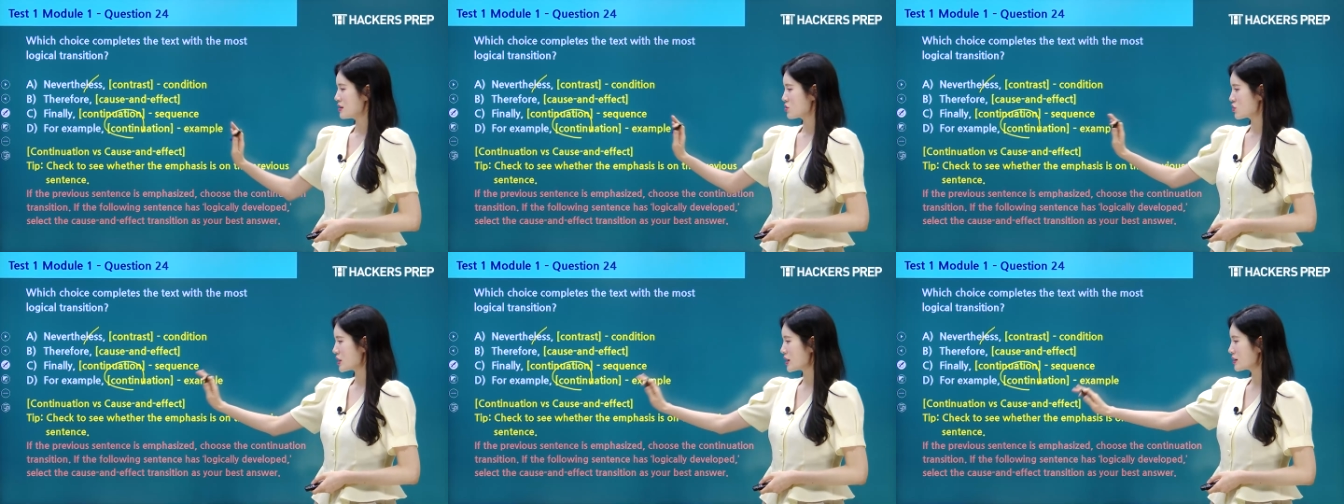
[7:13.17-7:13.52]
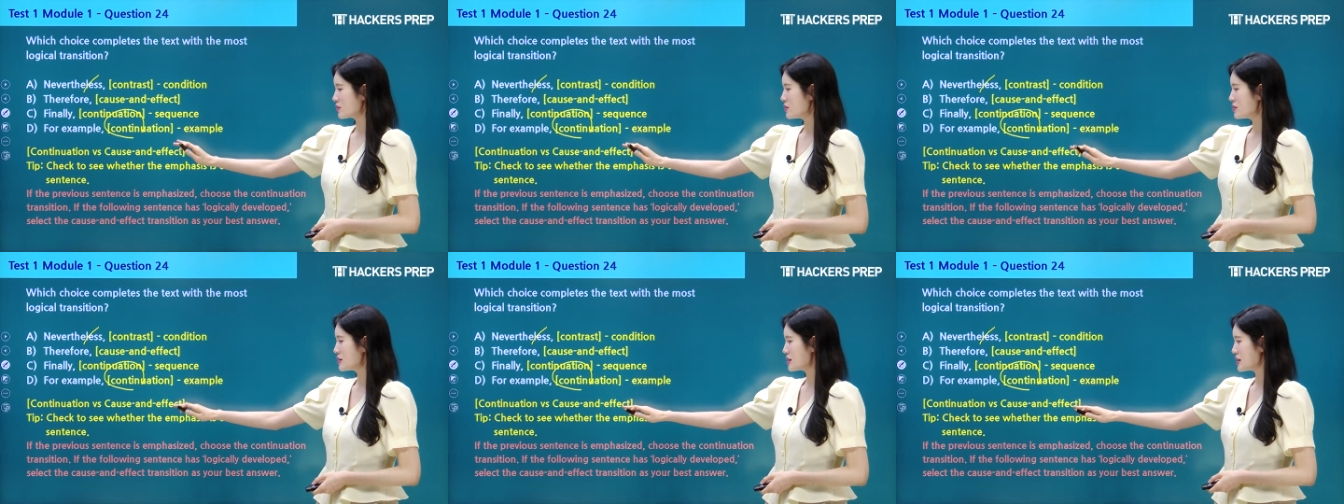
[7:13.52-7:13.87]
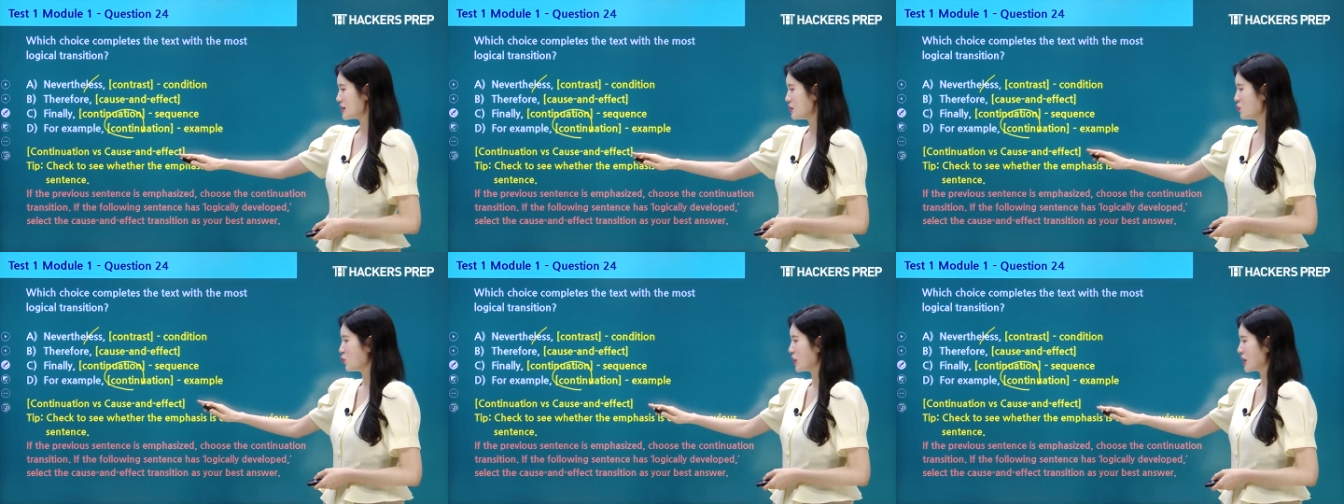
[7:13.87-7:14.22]
check to
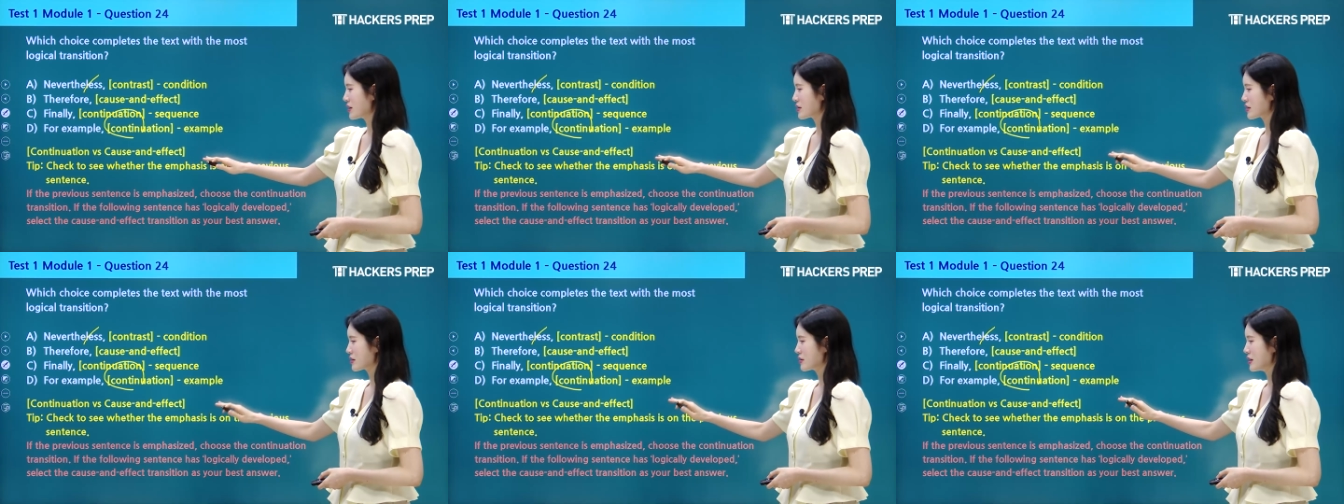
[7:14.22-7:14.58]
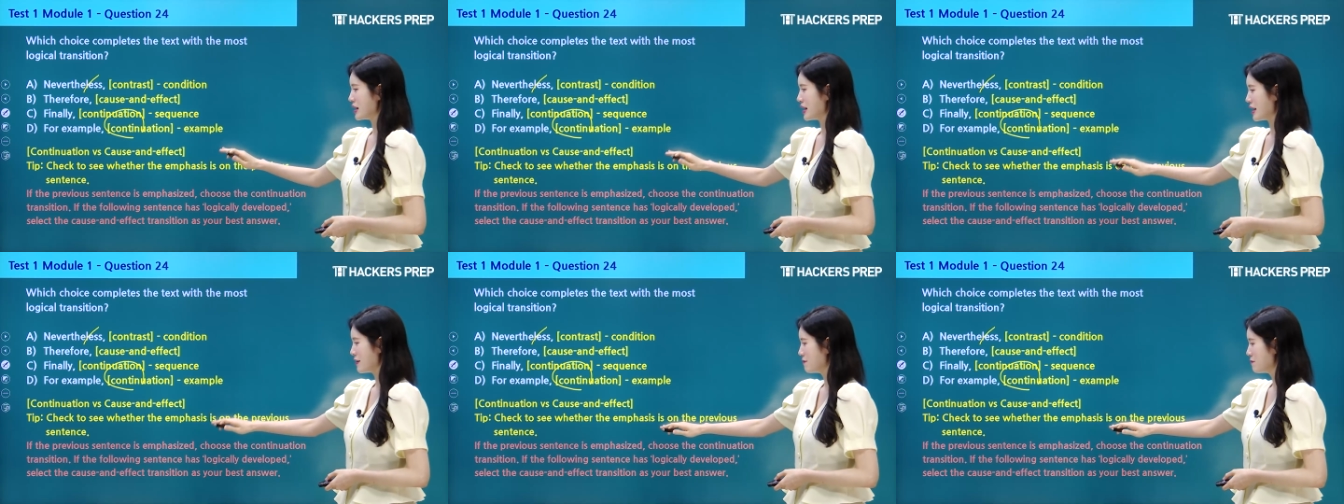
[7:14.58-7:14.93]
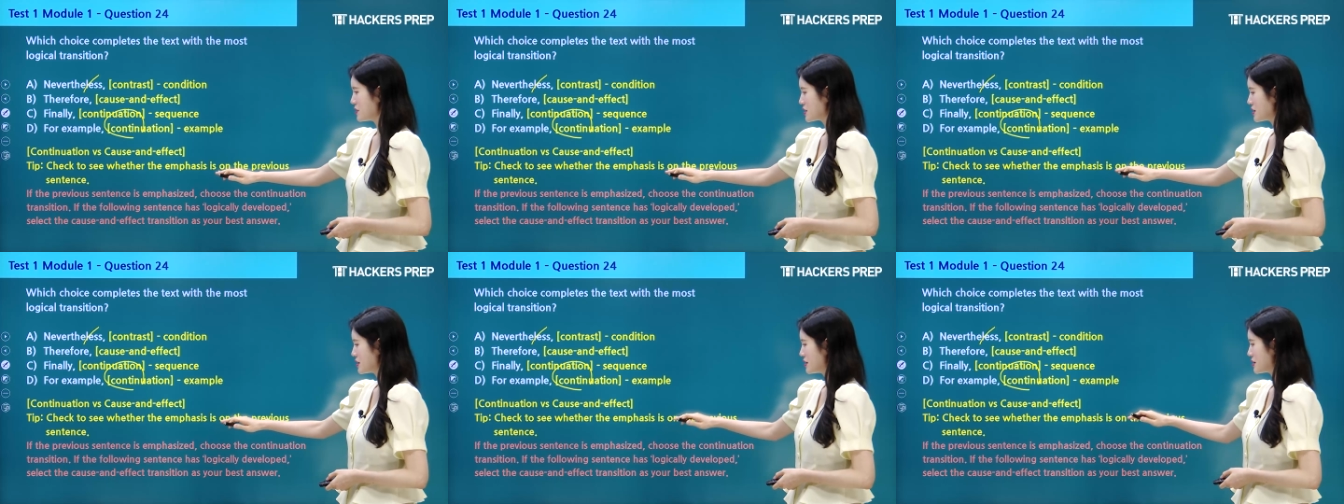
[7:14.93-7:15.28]
see whether the
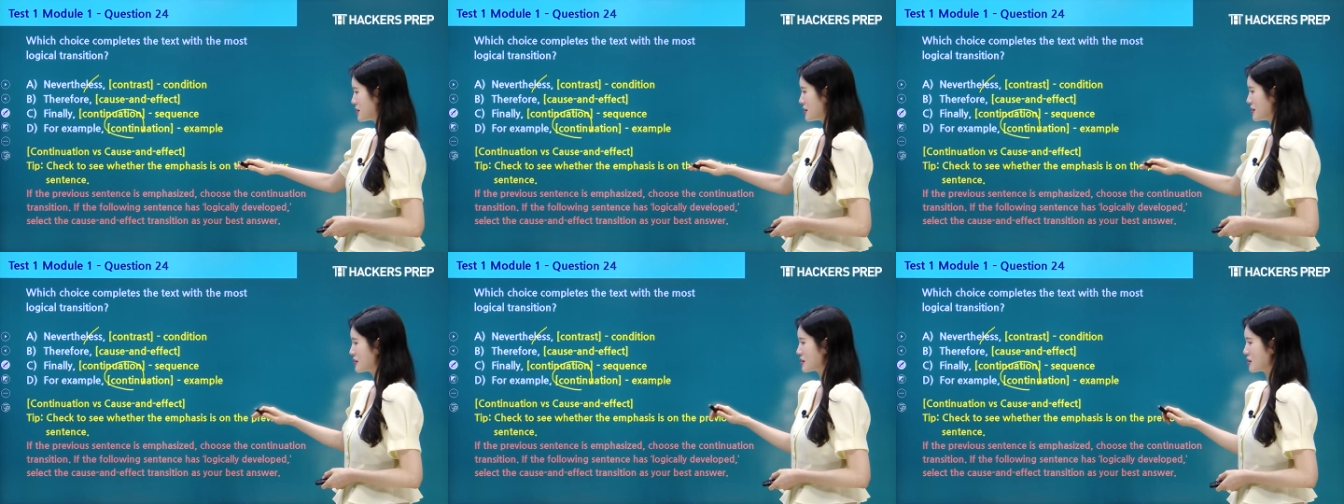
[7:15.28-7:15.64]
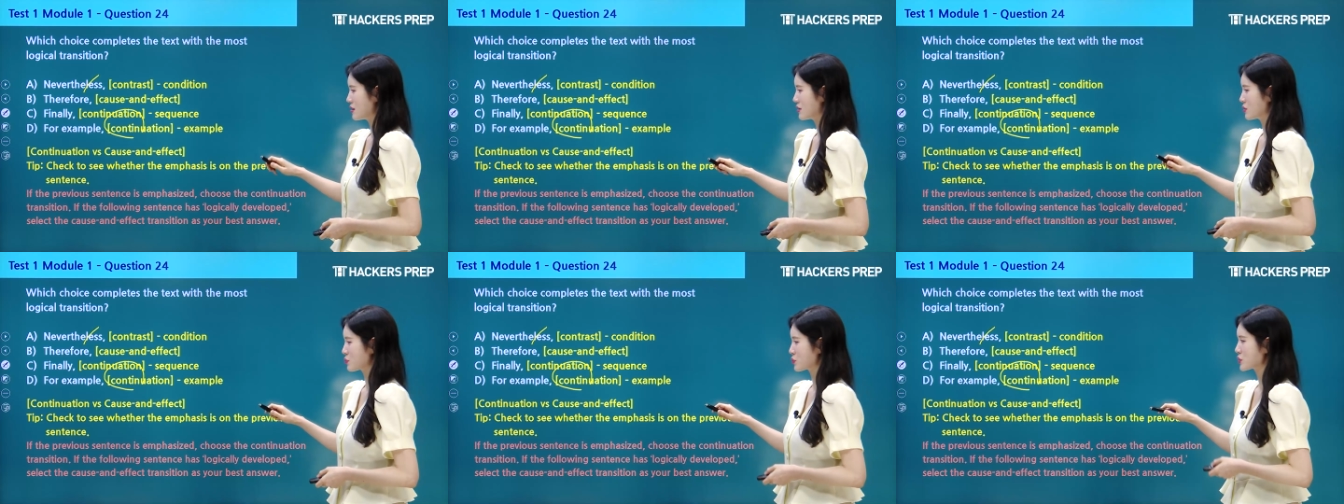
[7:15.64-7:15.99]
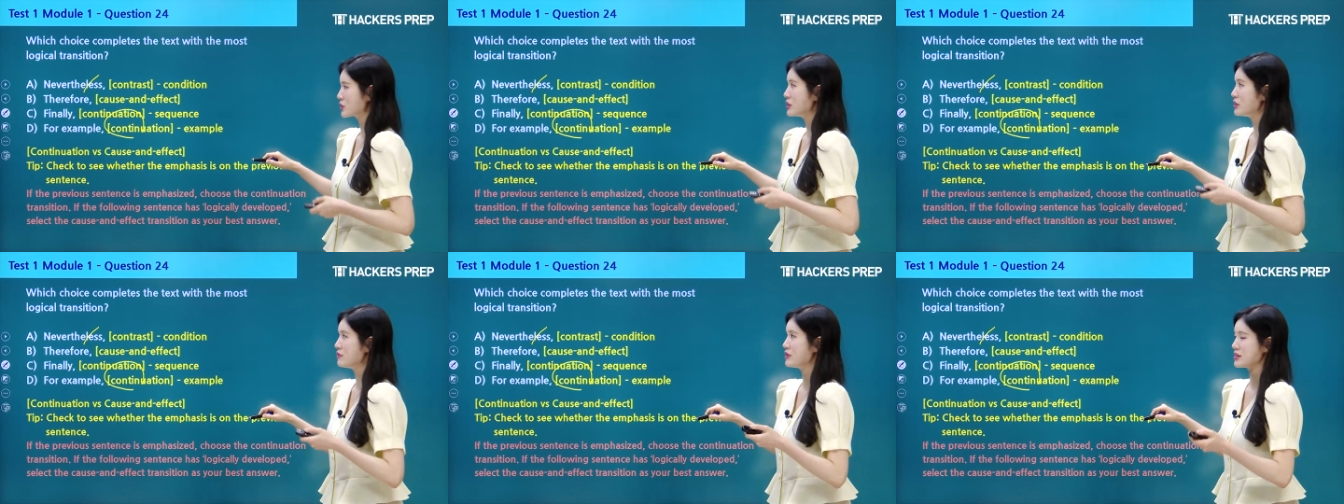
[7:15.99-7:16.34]
emphasis is on the
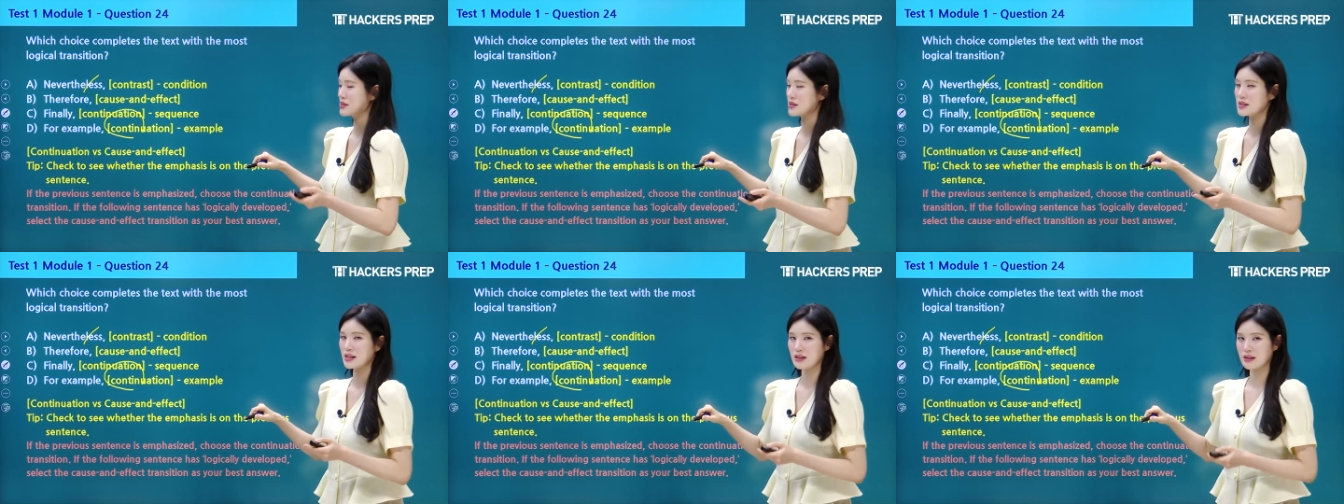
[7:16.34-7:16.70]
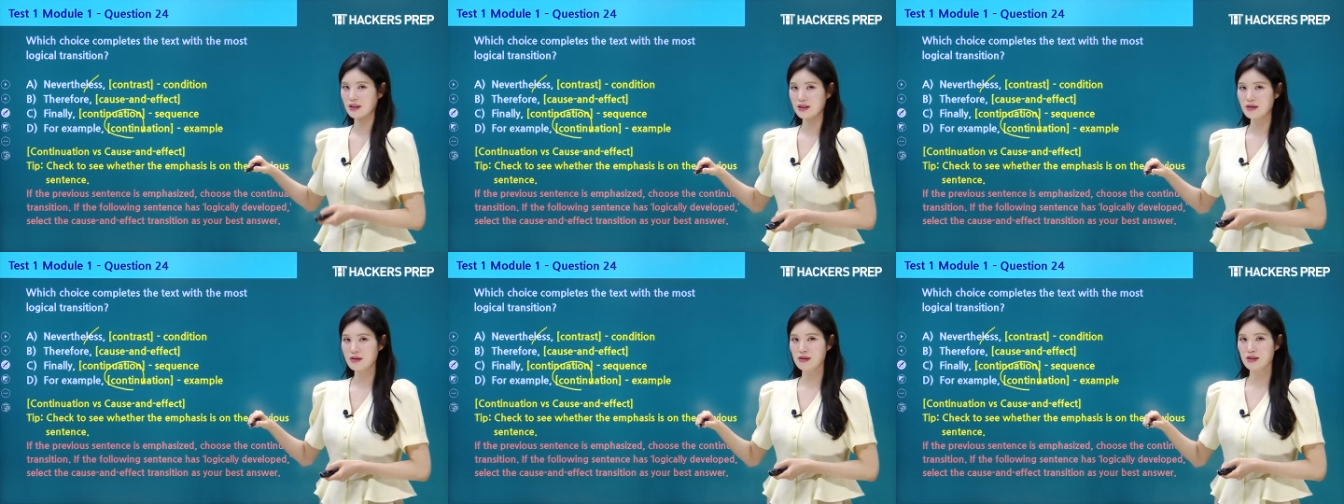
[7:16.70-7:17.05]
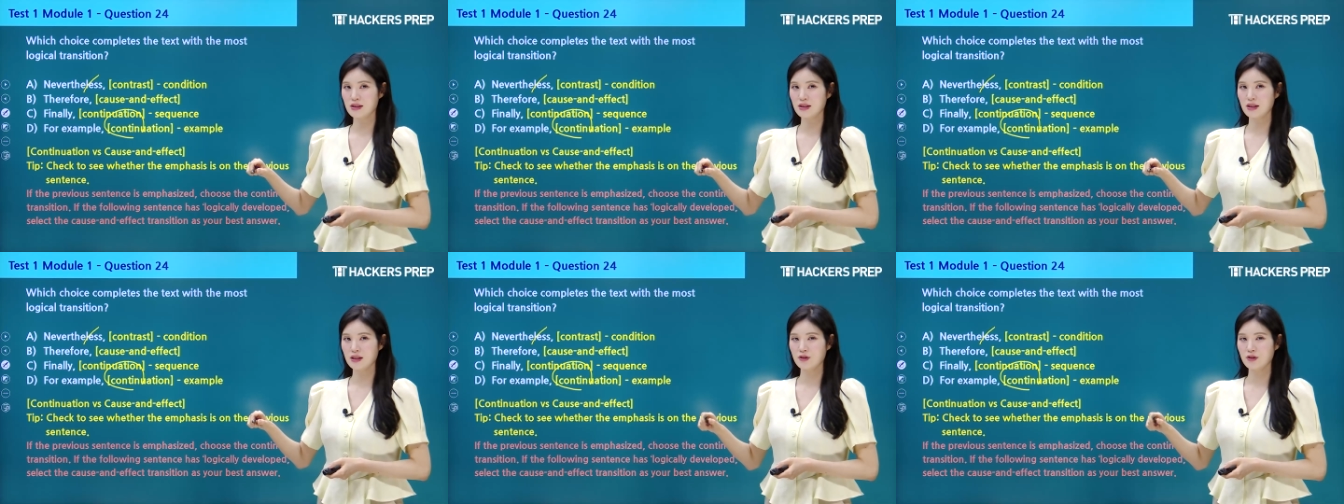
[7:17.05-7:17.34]
previous sentence